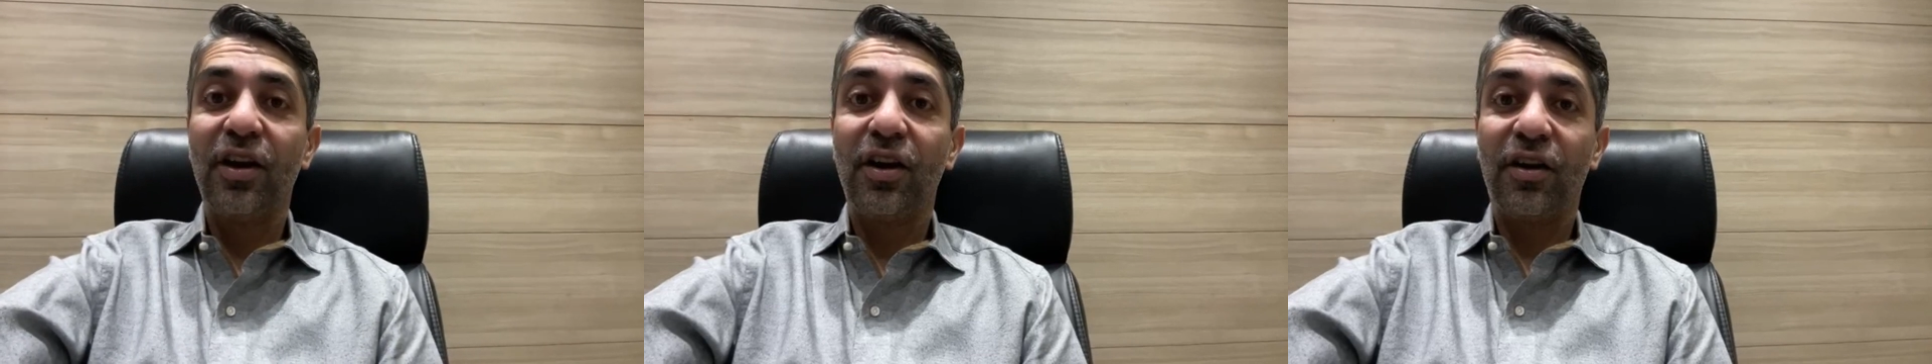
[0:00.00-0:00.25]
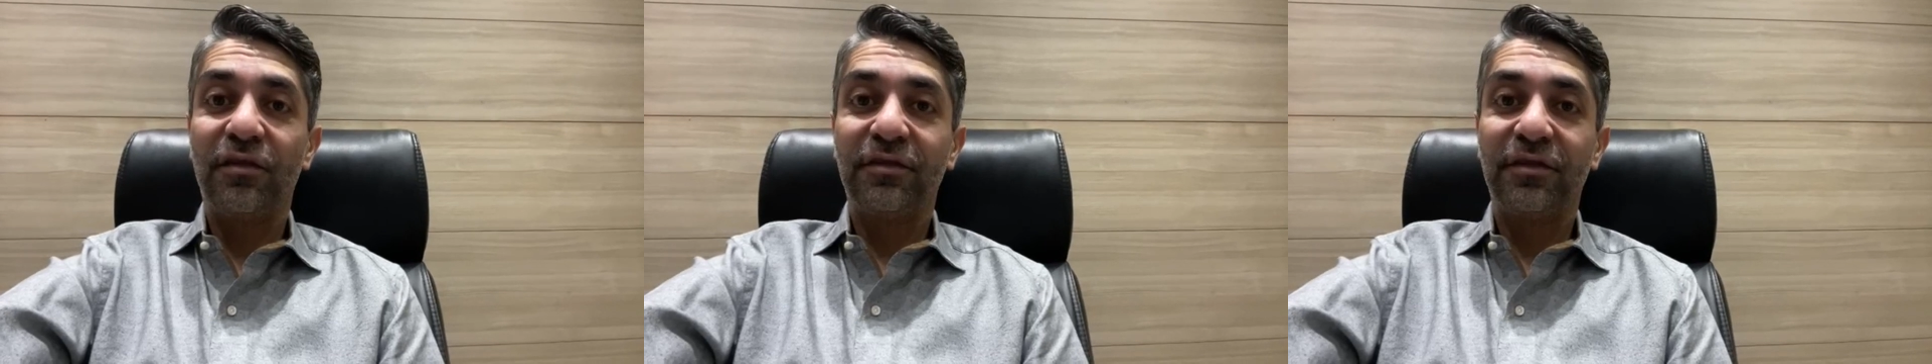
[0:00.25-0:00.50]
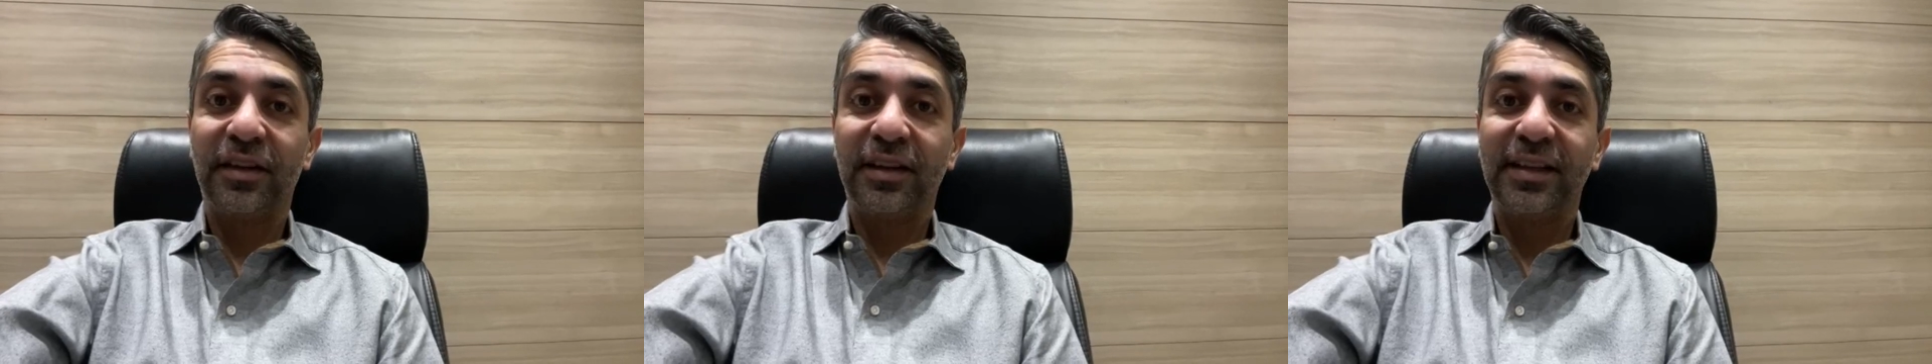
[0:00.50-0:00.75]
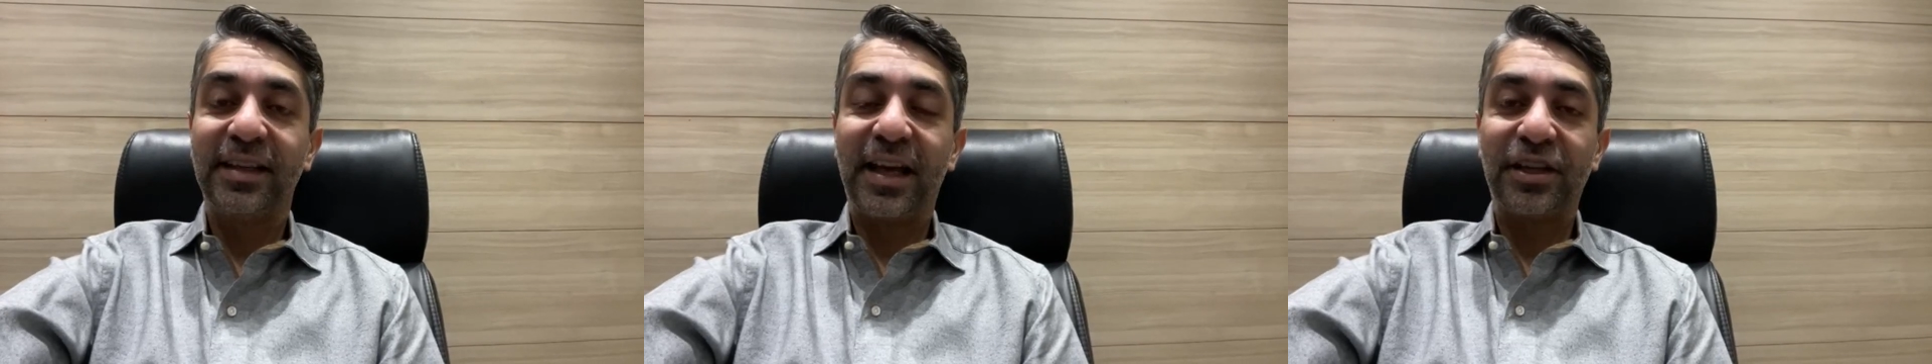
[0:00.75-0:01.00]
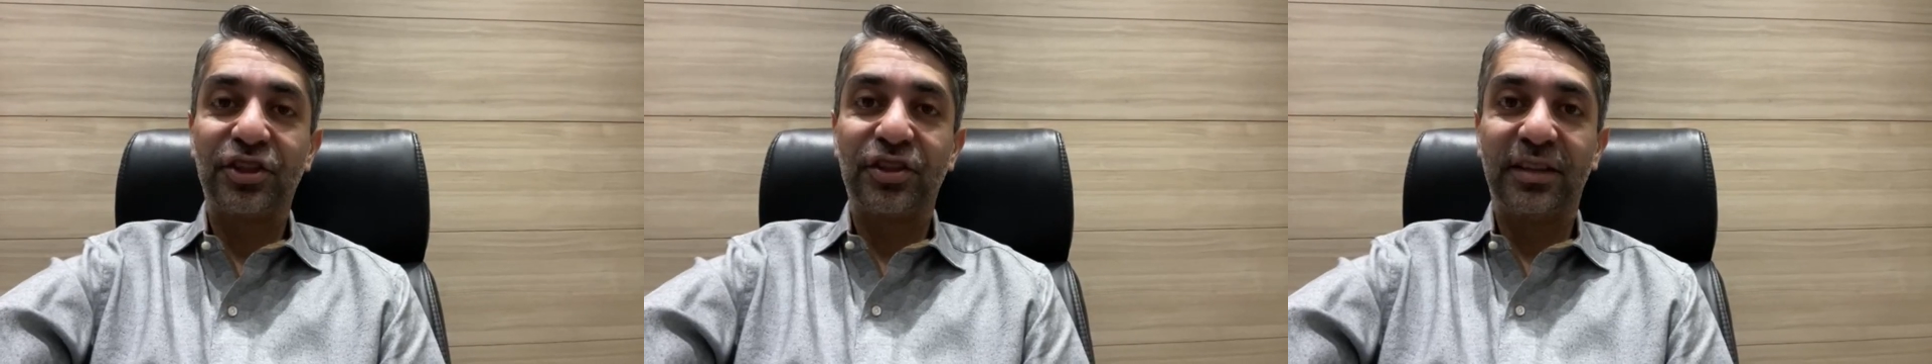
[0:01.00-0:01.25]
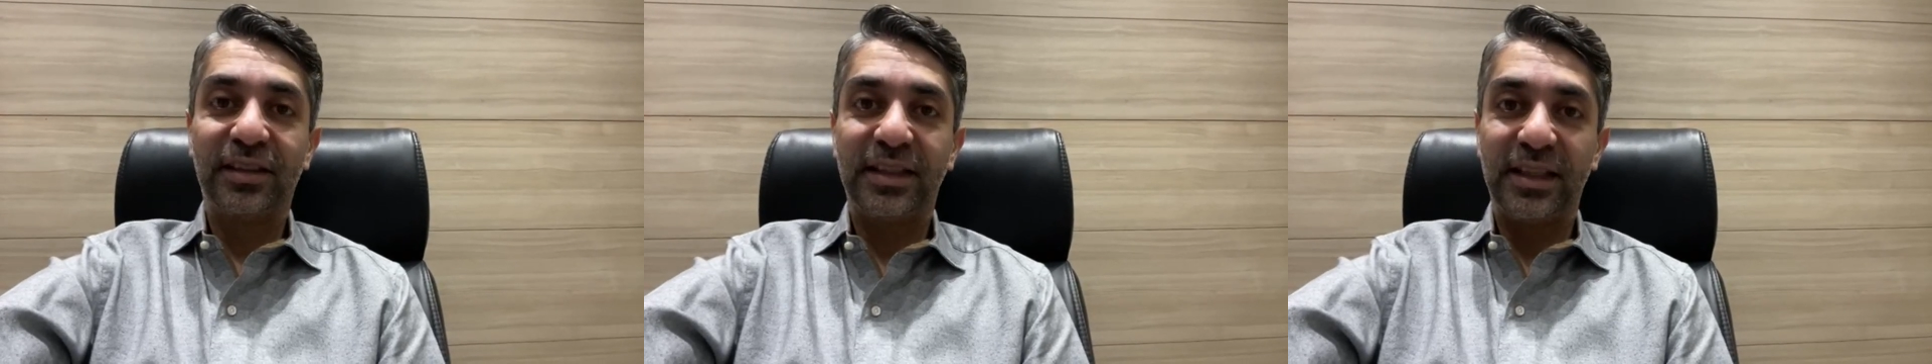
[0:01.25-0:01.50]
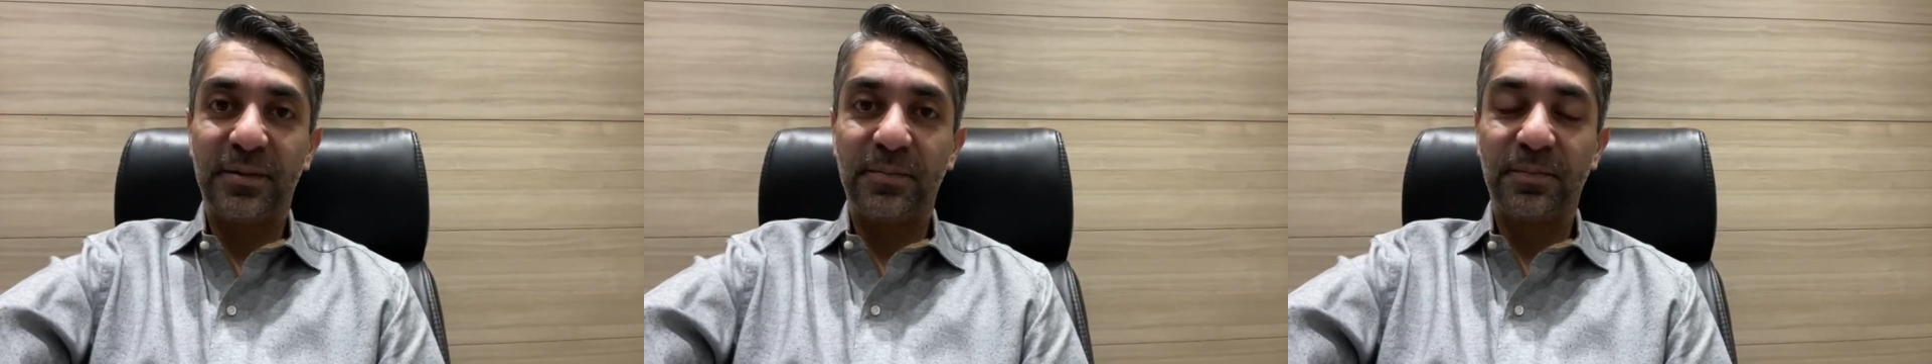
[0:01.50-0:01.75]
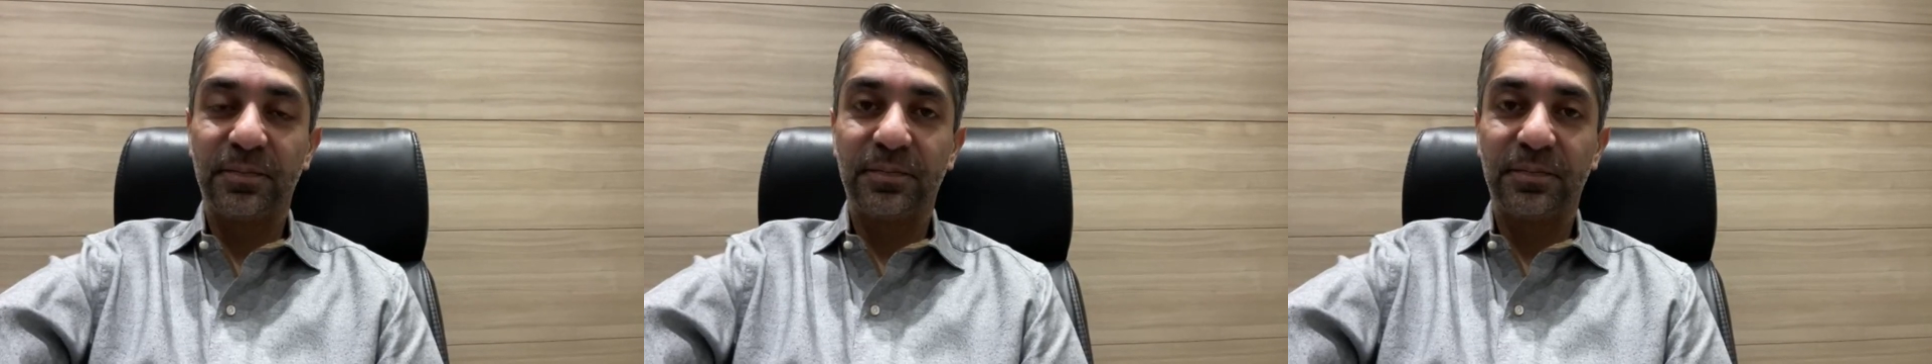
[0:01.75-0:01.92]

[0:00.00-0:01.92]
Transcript: of the national team.